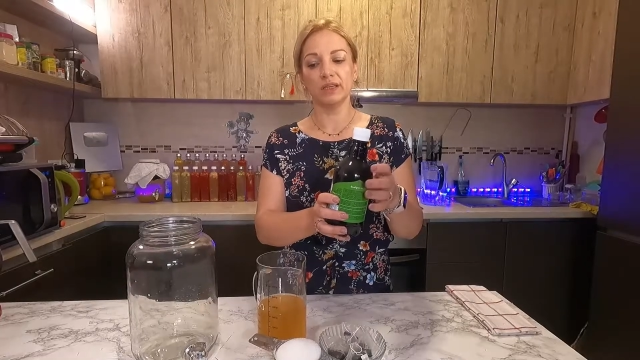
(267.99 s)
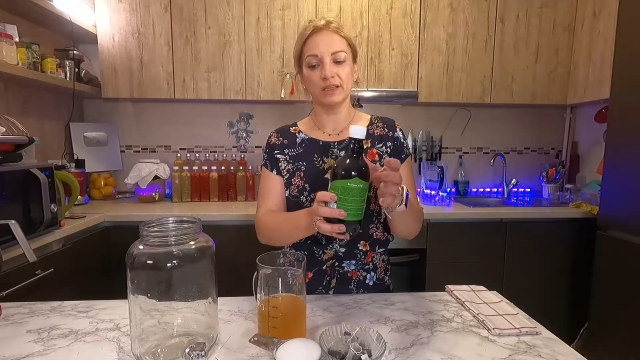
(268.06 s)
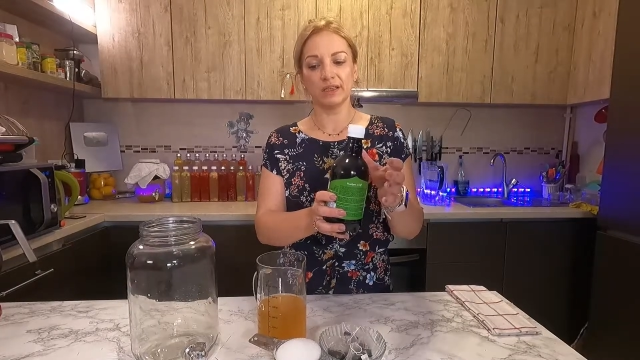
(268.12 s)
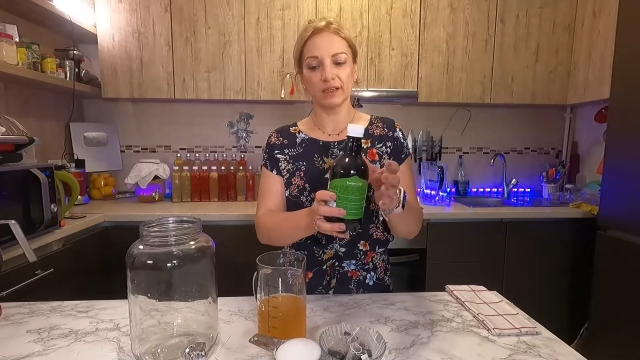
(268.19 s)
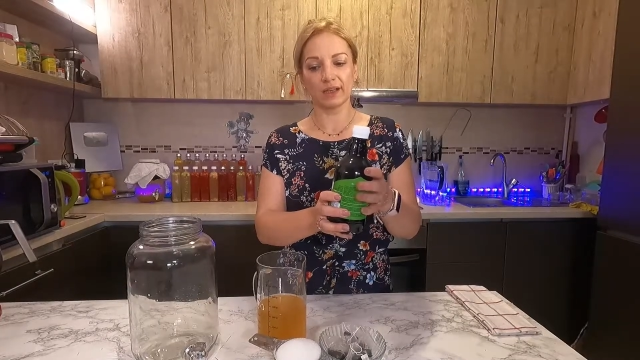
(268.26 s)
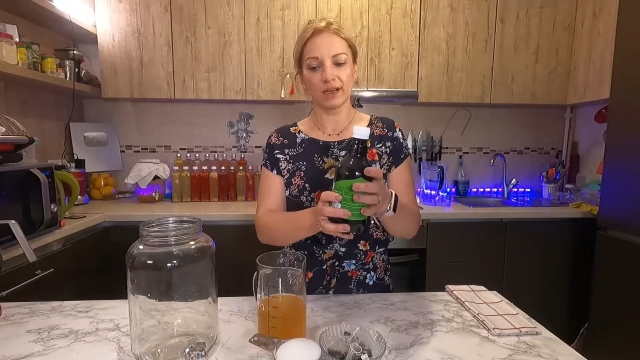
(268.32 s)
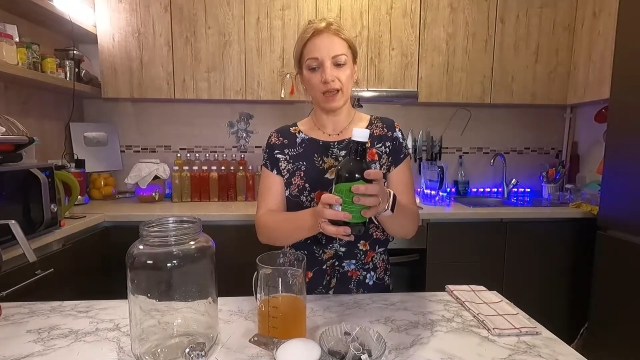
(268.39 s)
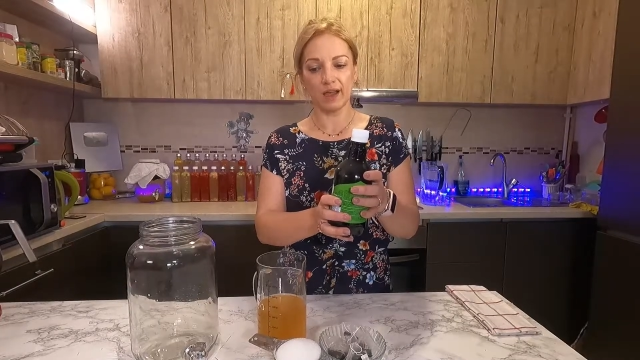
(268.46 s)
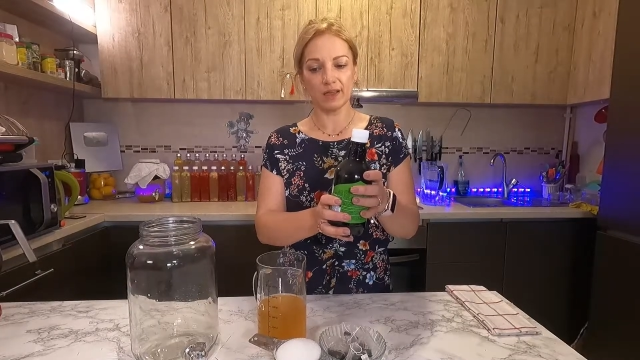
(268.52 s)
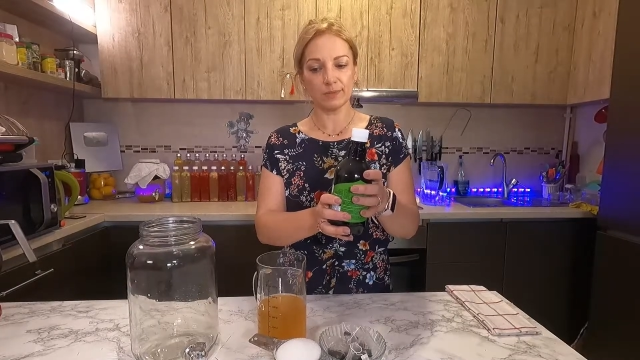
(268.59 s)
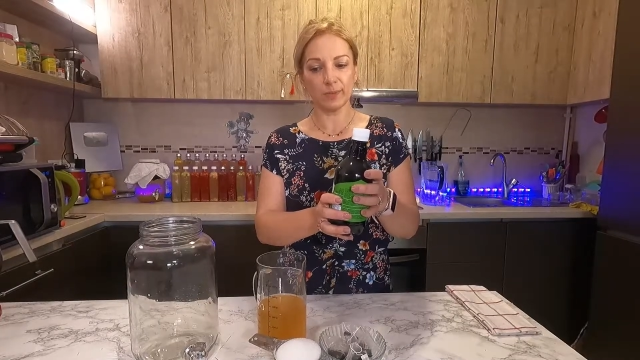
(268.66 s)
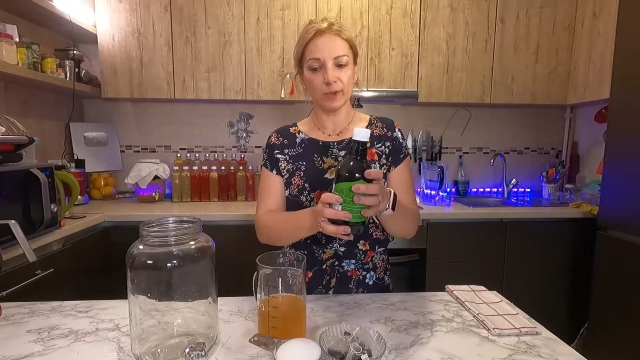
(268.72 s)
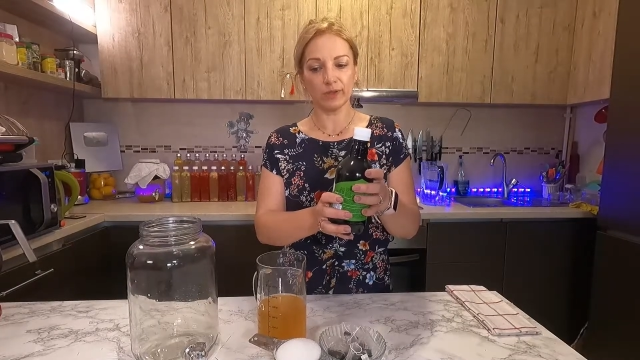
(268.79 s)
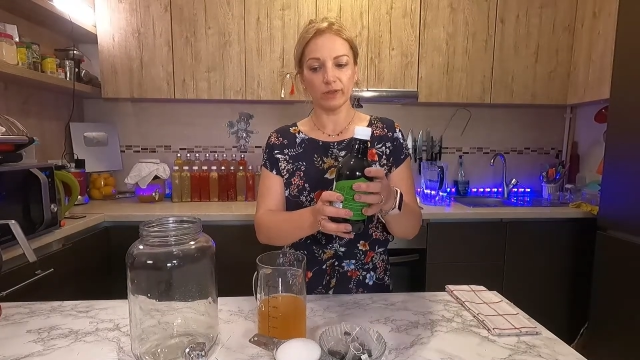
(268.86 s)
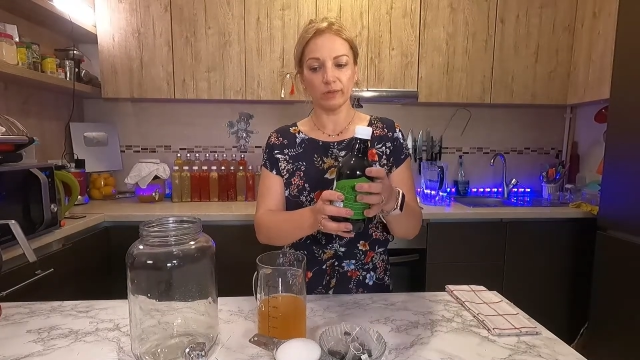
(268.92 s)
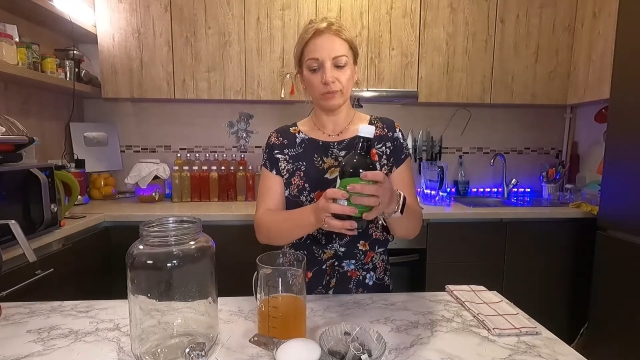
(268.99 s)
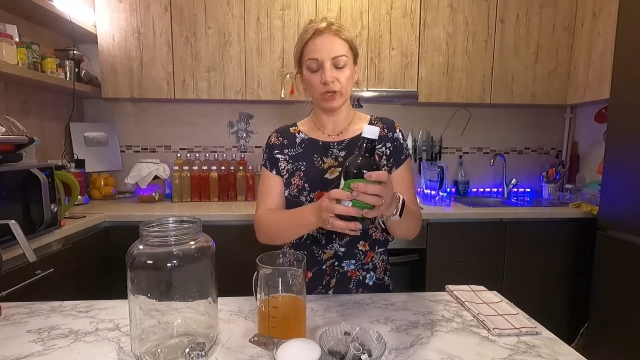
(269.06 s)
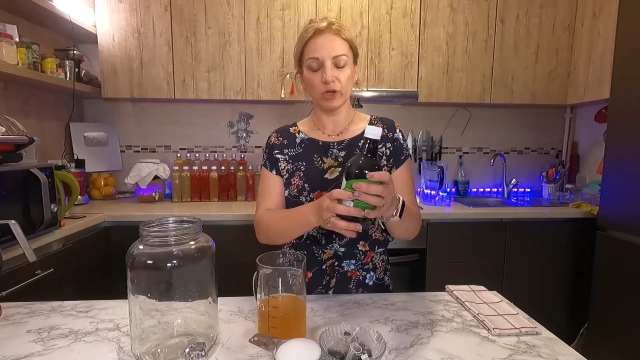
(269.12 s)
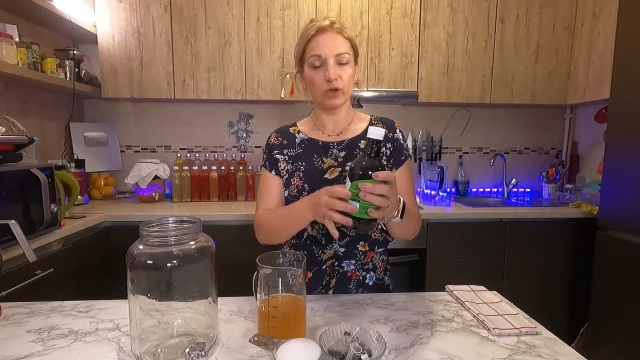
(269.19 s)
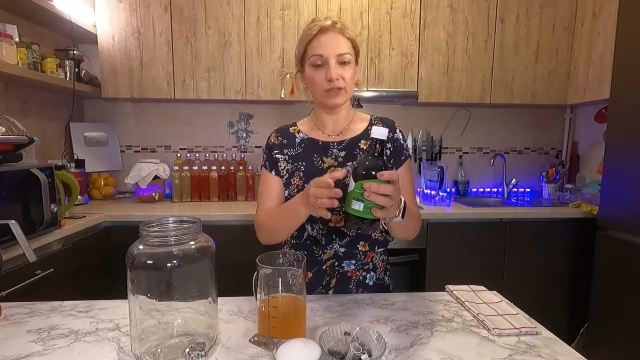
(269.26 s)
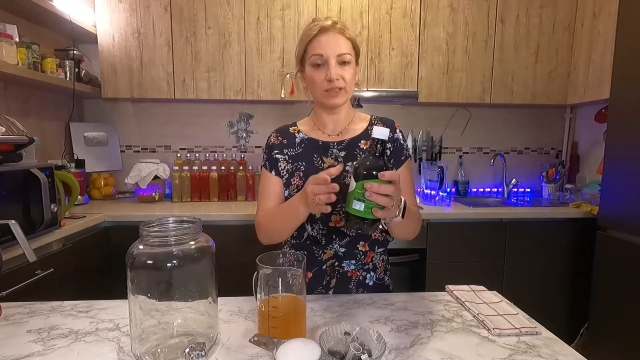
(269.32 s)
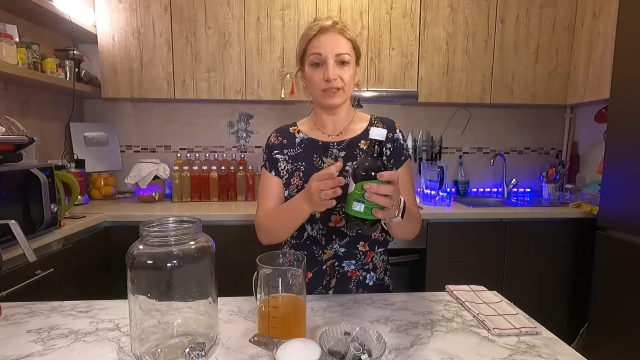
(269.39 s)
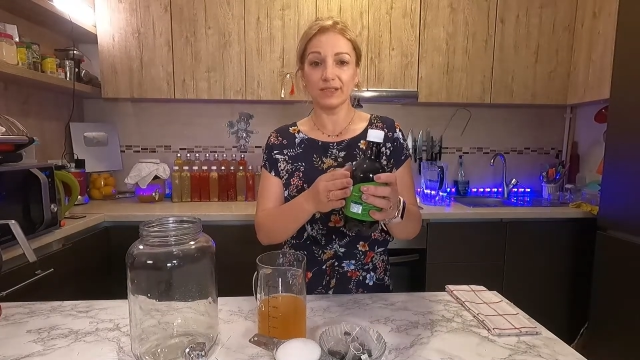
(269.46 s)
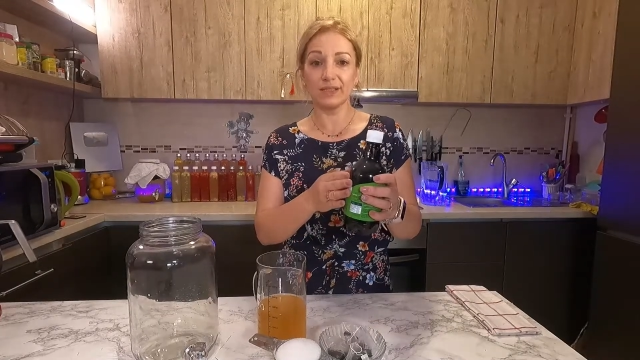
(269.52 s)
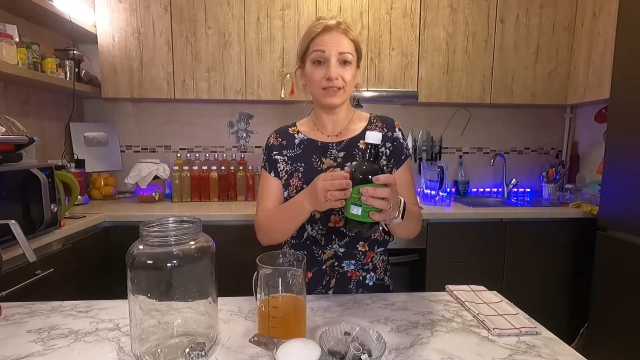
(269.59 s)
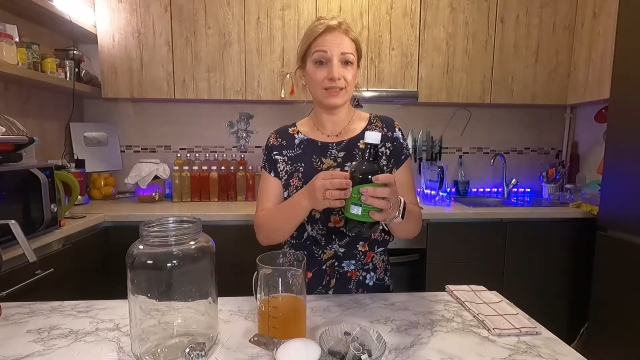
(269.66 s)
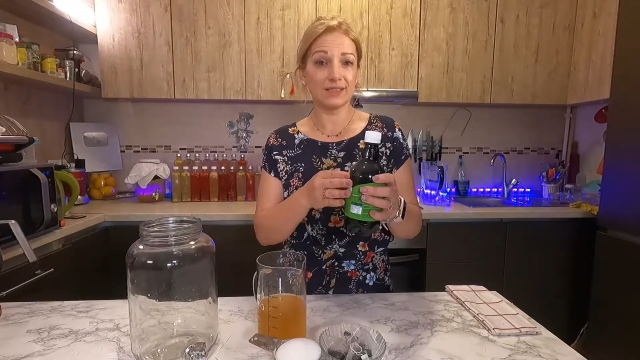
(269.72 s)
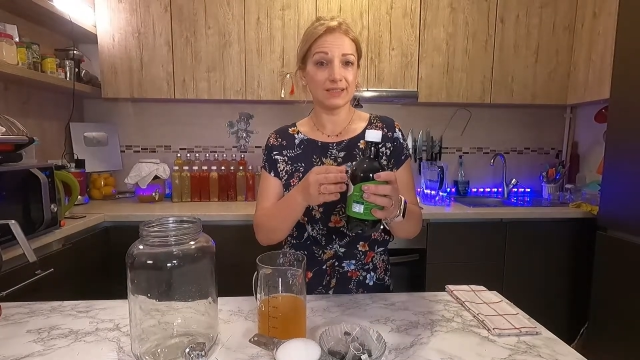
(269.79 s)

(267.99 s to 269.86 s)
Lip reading: in a glass bottle because this